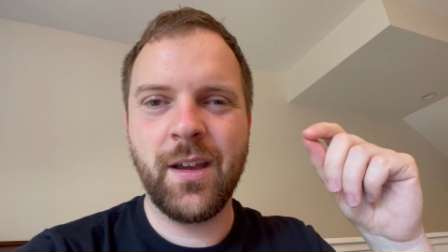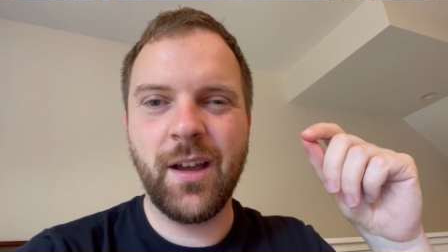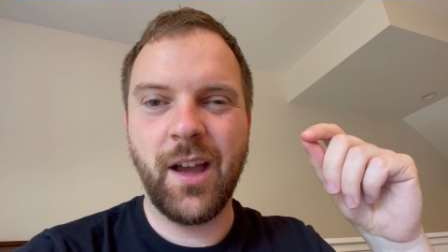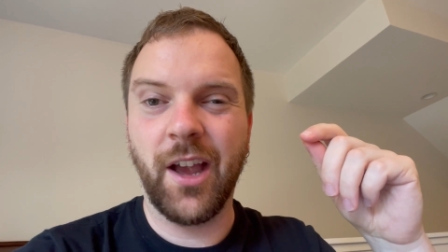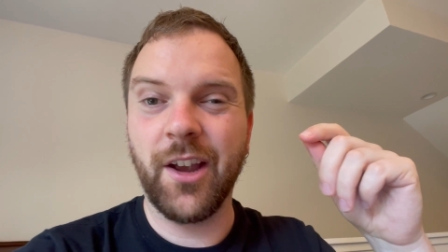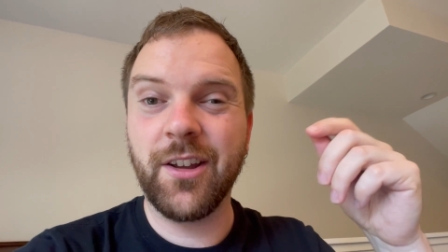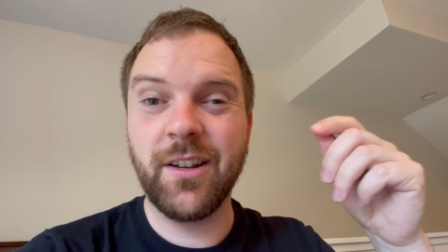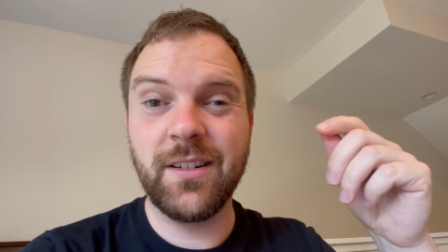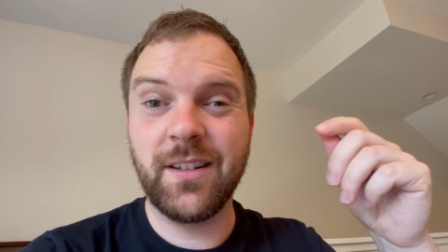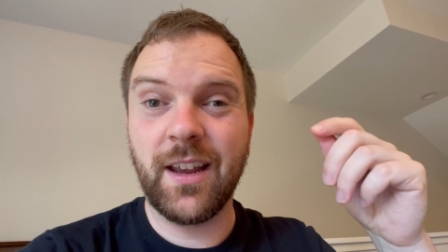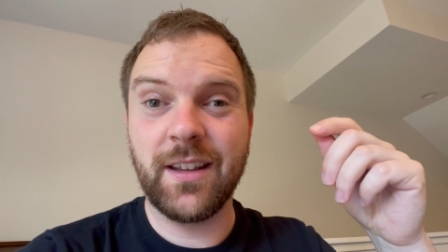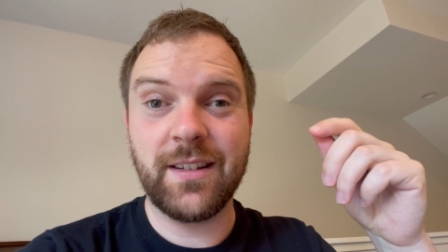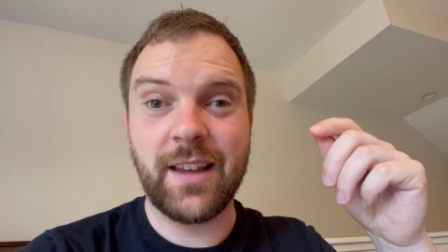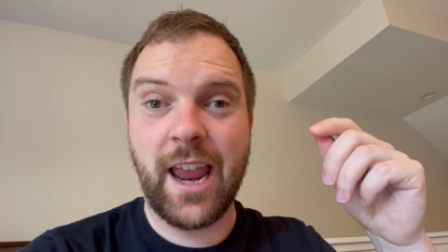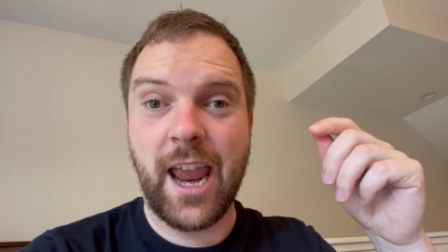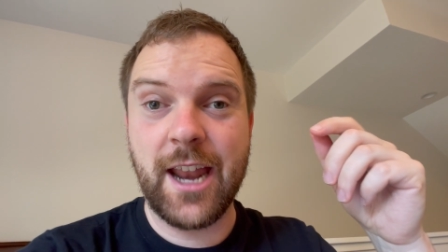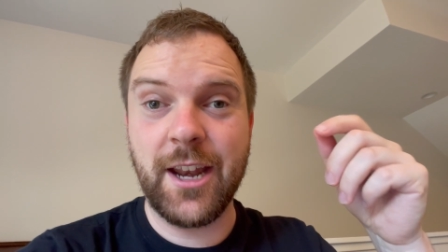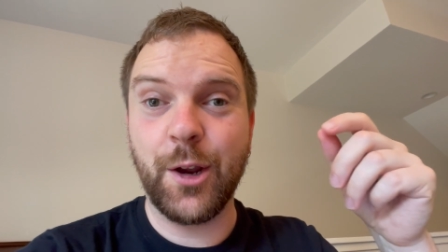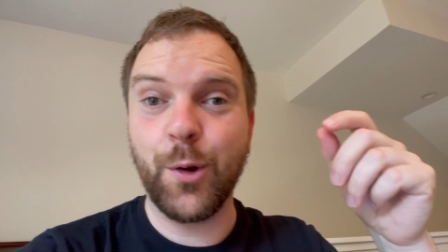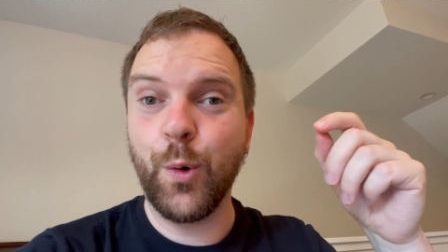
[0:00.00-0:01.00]
I couldn't taste
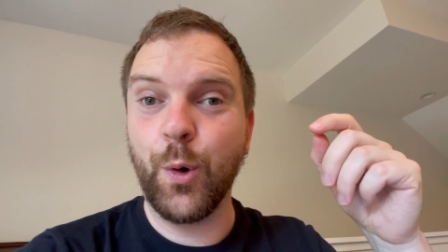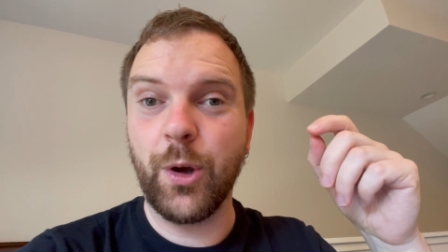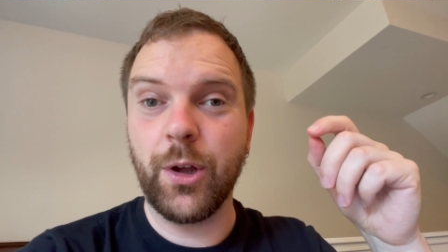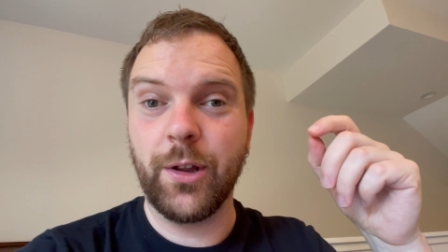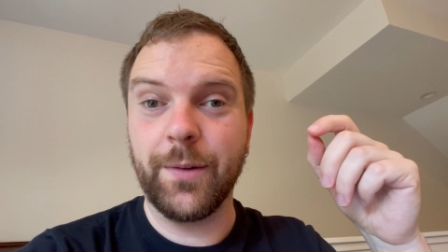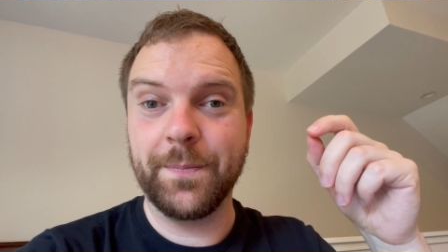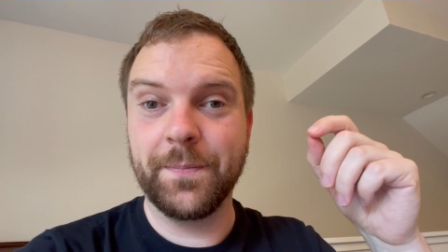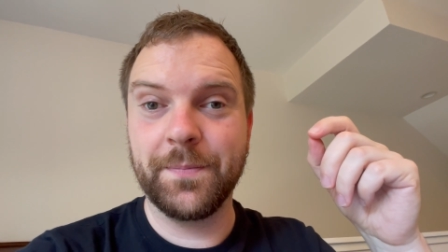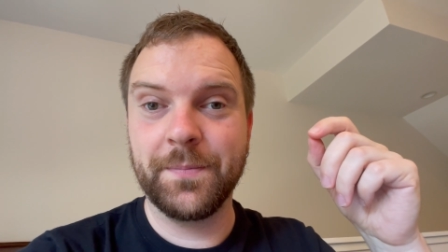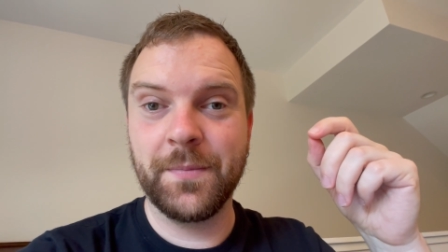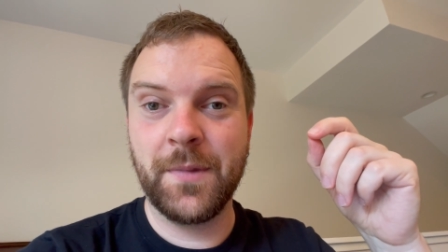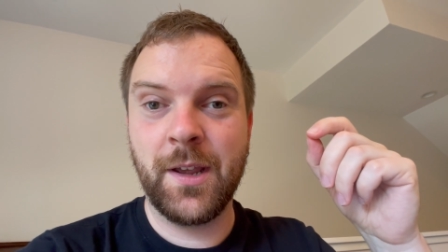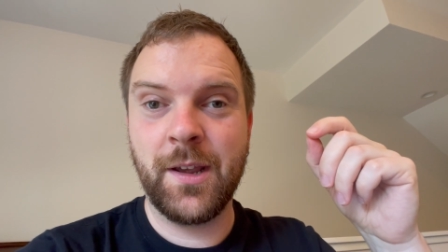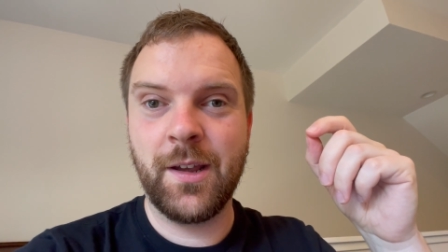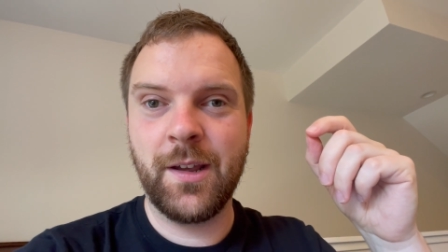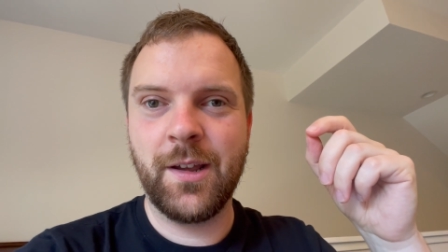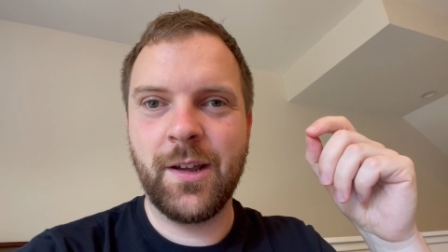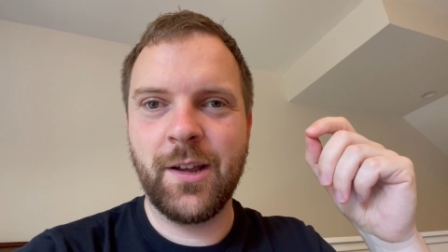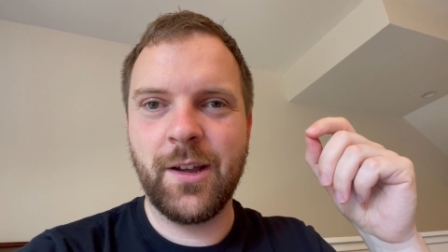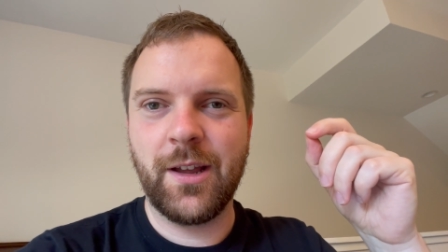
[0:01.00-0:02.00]
any oil
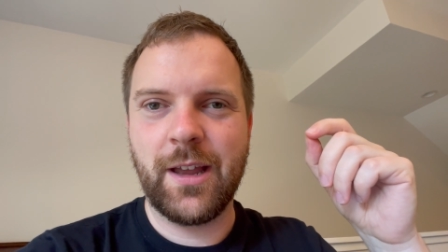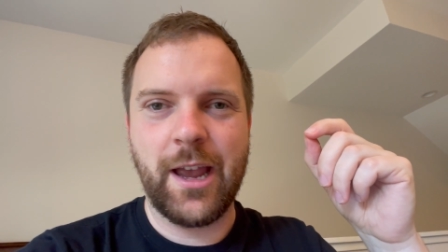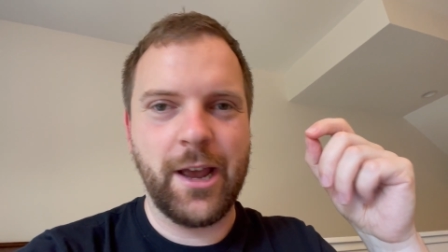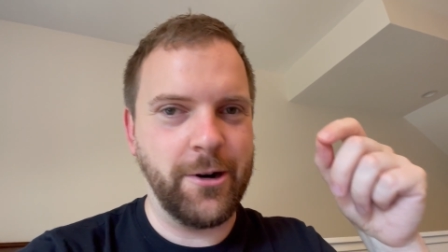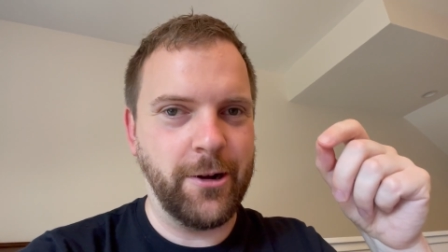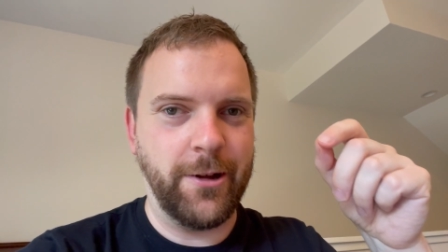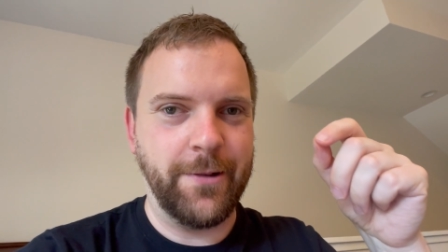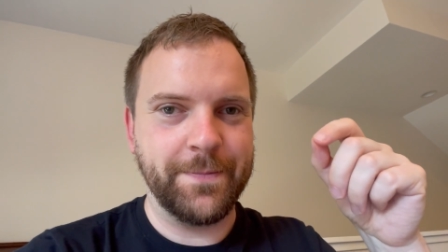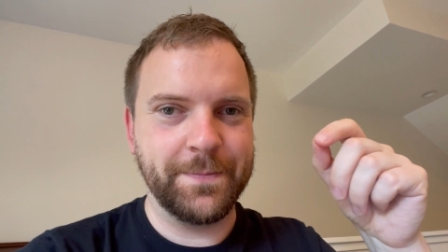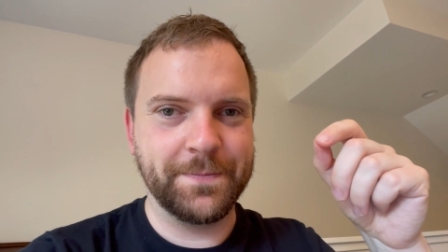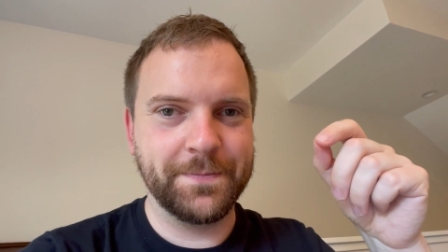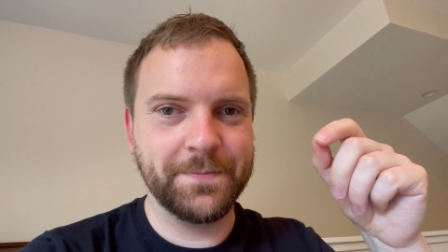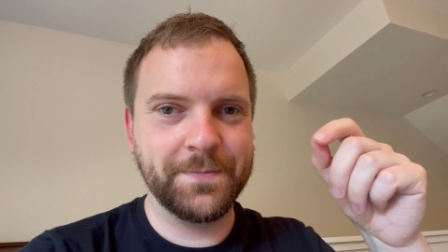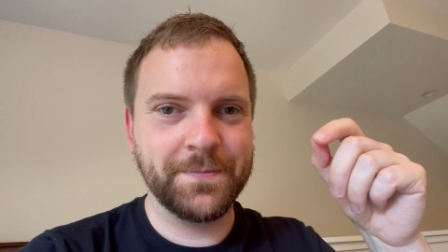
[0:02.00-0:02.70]
at all.